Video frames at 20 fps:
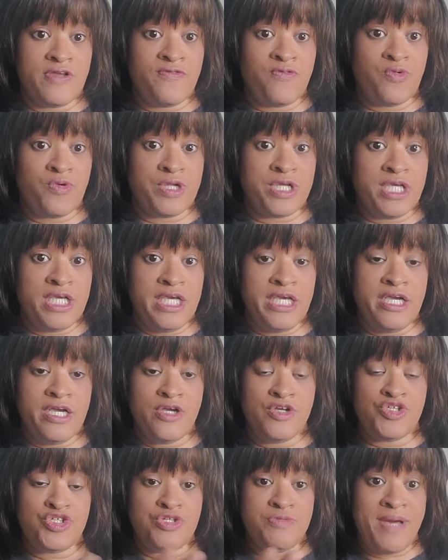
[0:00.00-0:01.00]
40
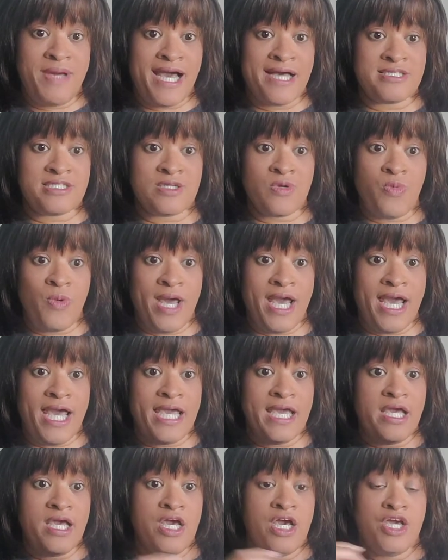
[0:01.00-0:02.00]
years, you pass
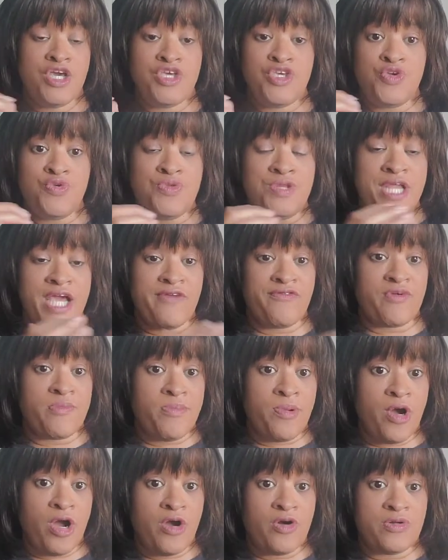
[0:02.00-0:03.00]
away, you never
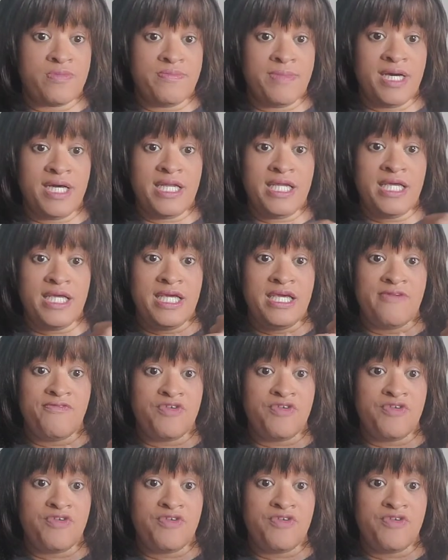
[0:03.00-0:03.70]
borrowed money.